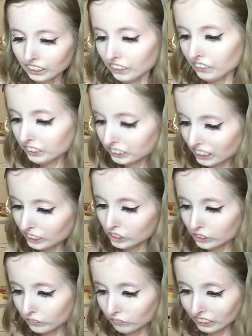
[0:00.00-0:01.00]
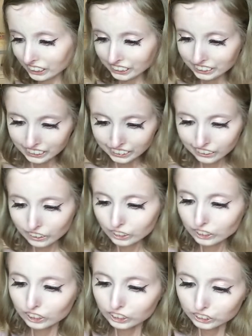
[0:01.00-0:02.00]
This is a jewel ended,
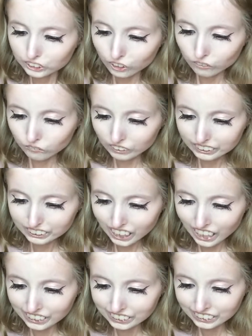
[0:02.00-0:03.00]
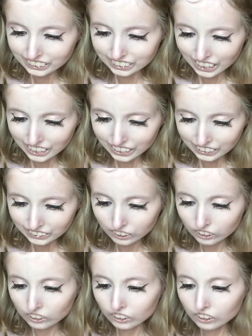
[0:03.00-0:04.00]
so one side is an
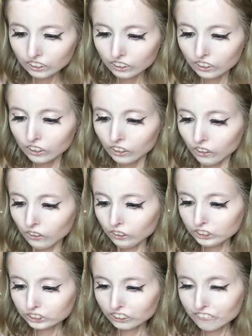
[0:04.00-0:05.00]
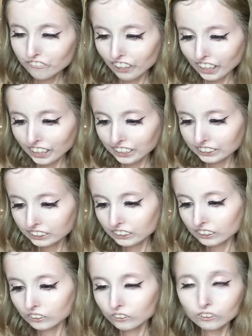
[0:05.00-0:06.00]
ultra fine,
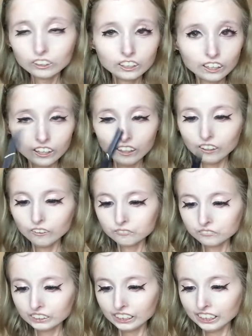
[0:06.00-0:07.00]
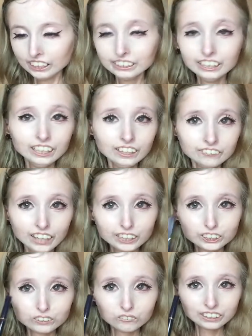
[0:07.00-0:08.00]
and that's
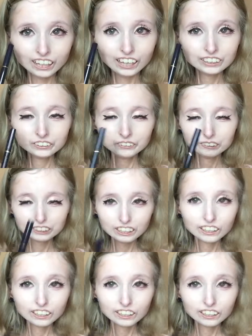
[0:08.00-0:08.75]
the one I use